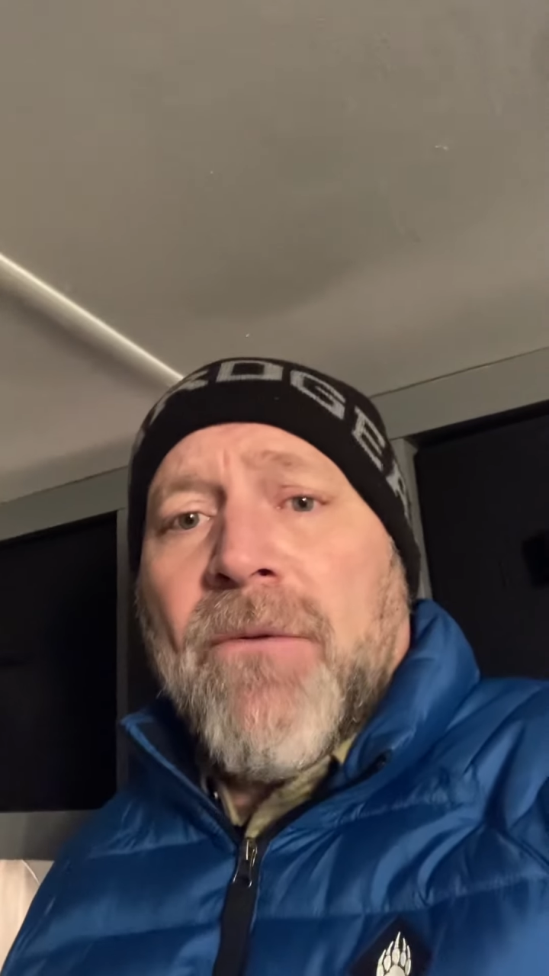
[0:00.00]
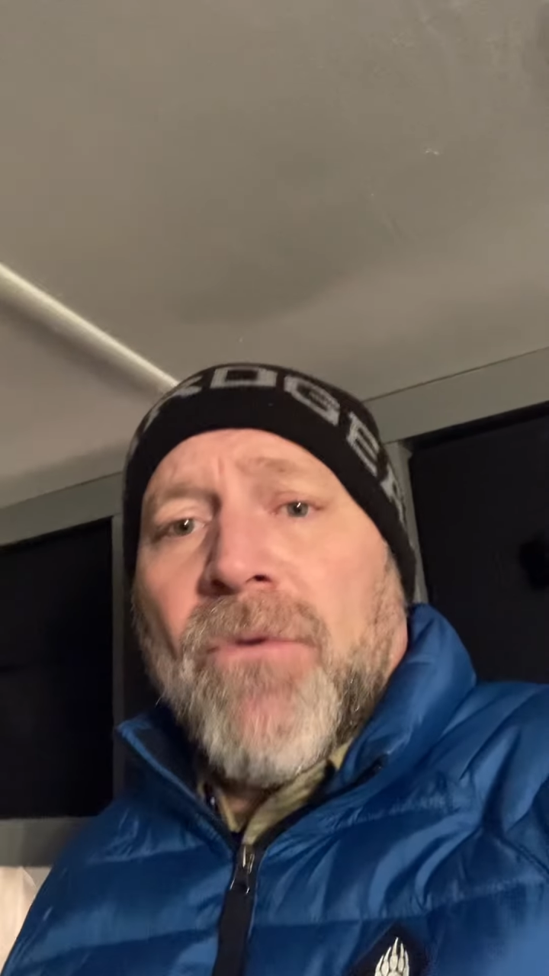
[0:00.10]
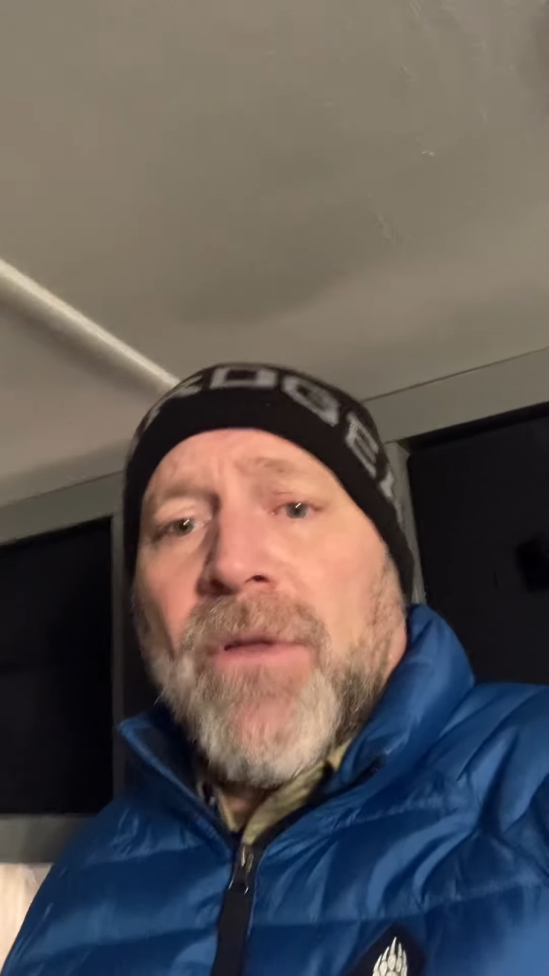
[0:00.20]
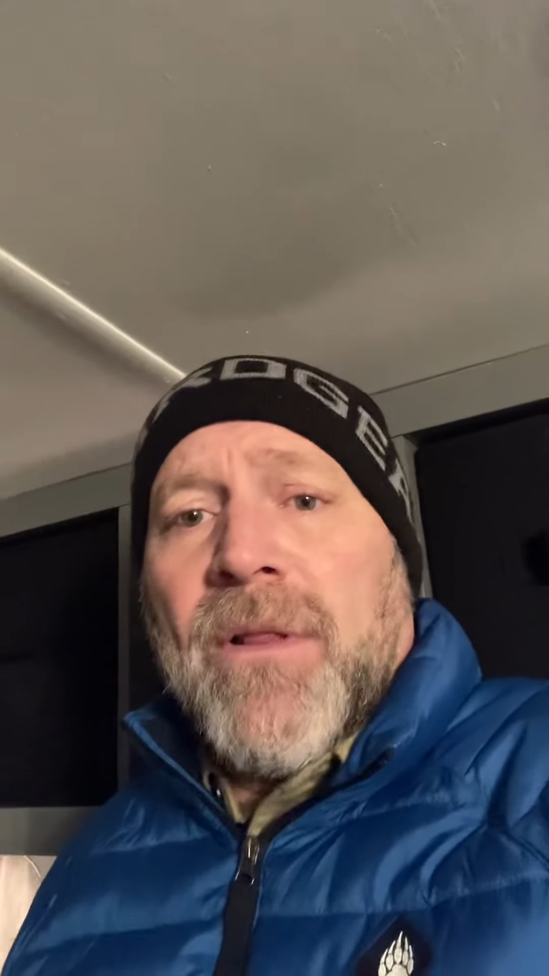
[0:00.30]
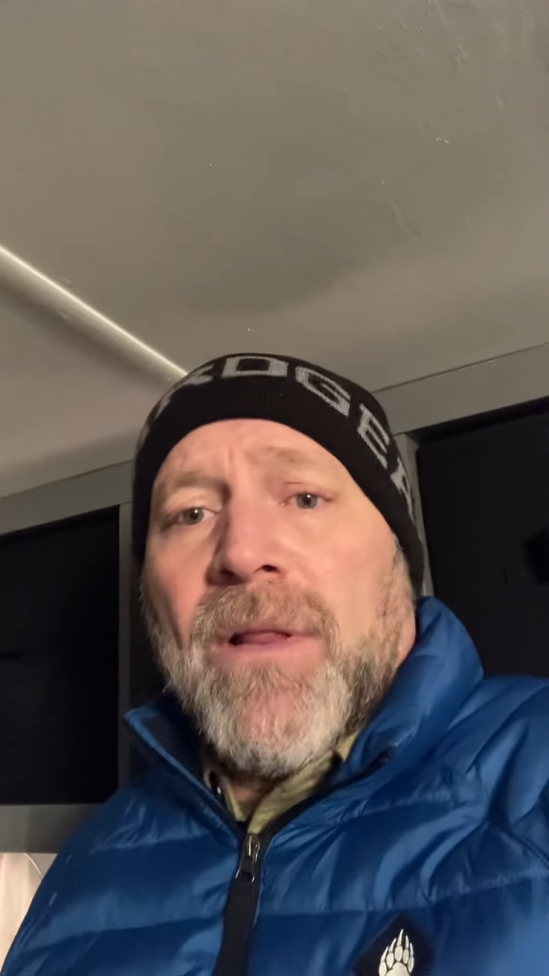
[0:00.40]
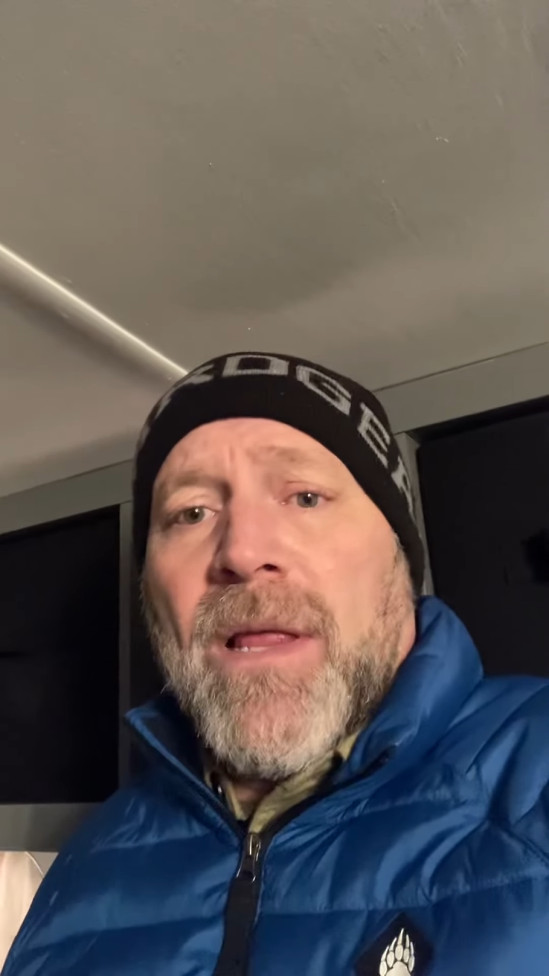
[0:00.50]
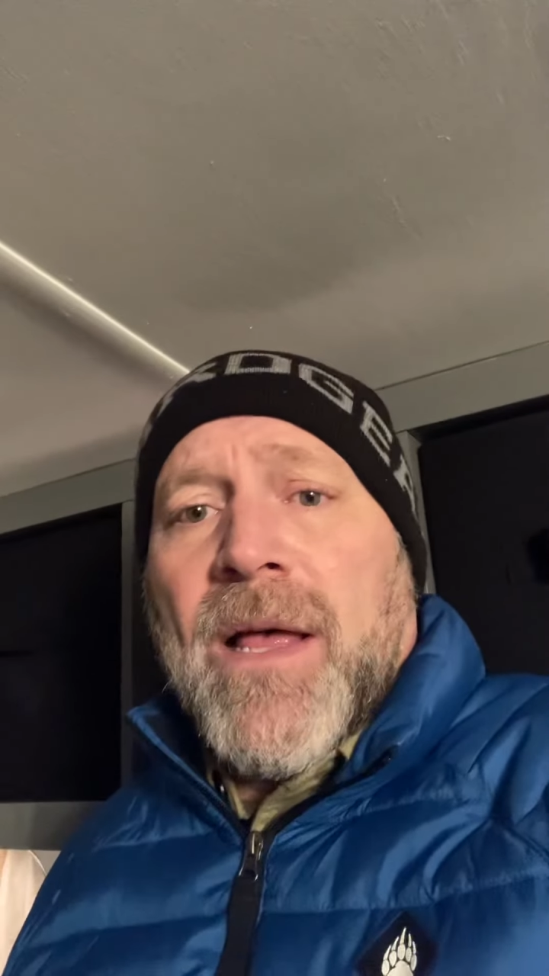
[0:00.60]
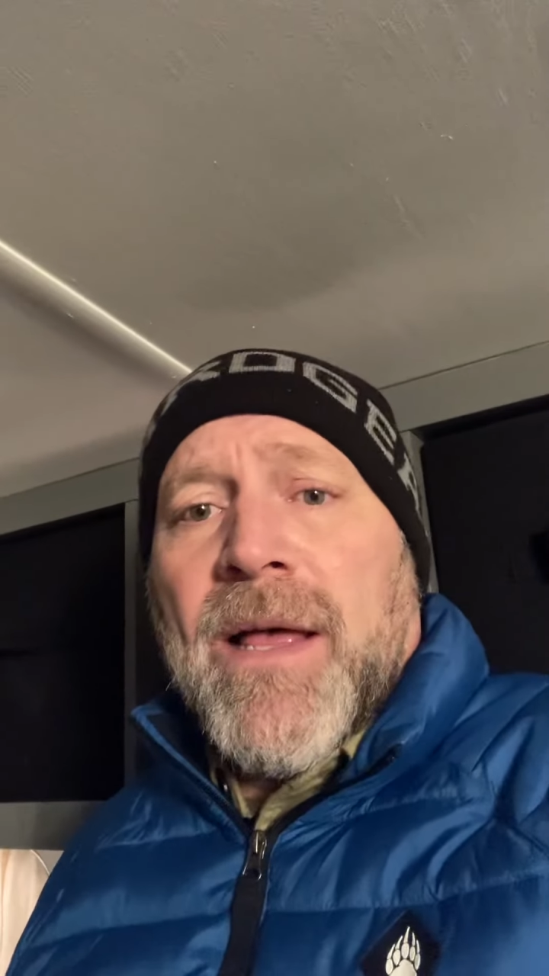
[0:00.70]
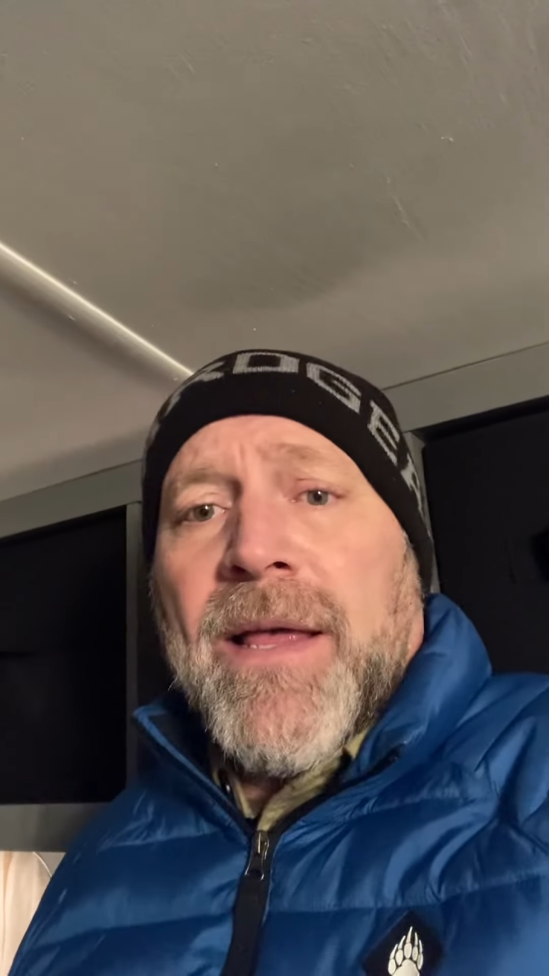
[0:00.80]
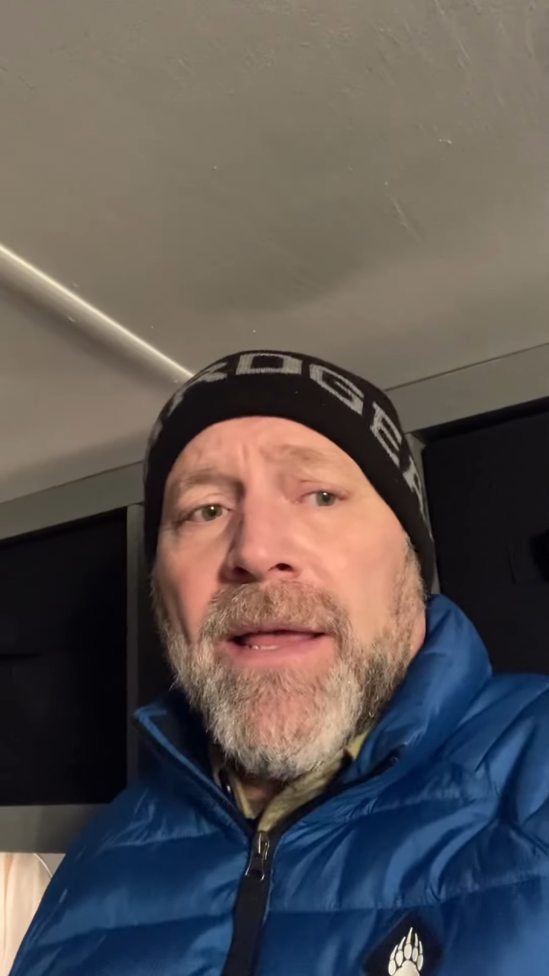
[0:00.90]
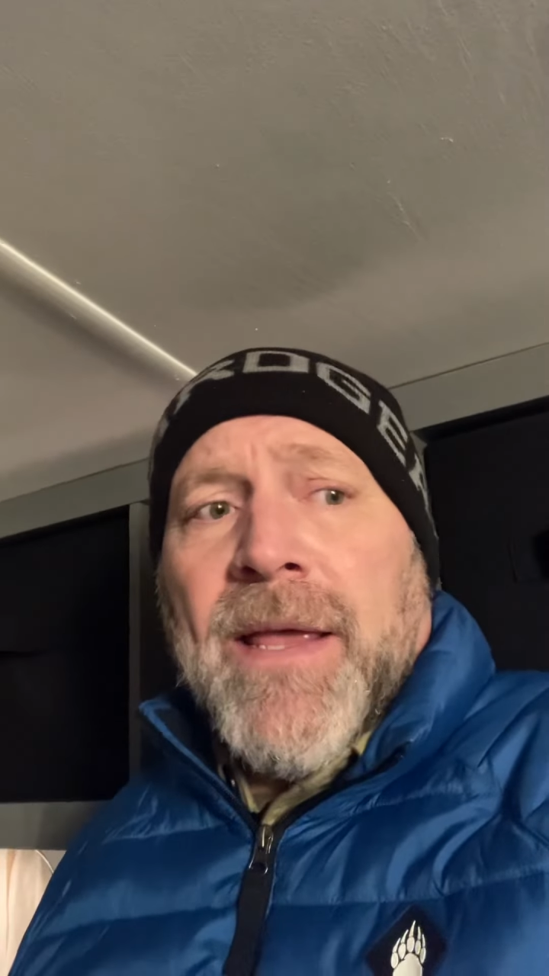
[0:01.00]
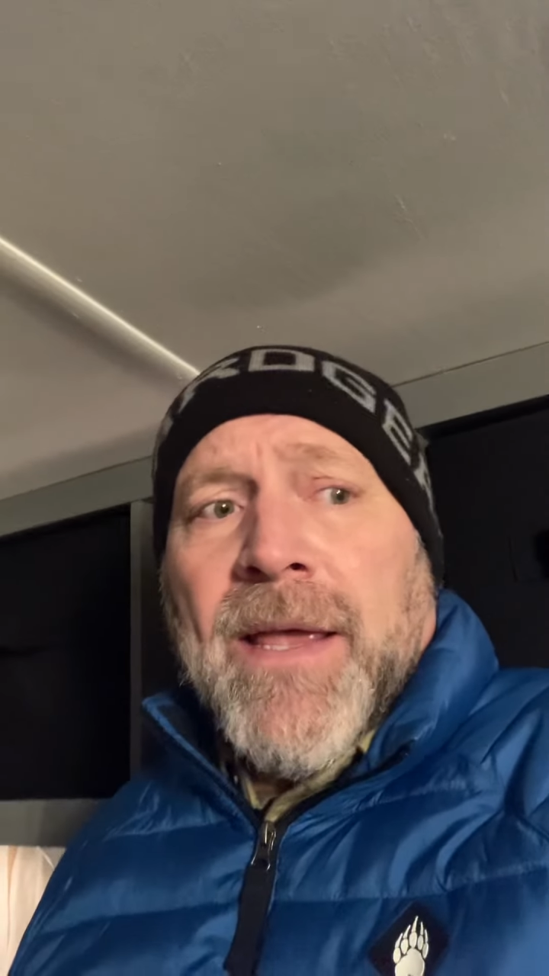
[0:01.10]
will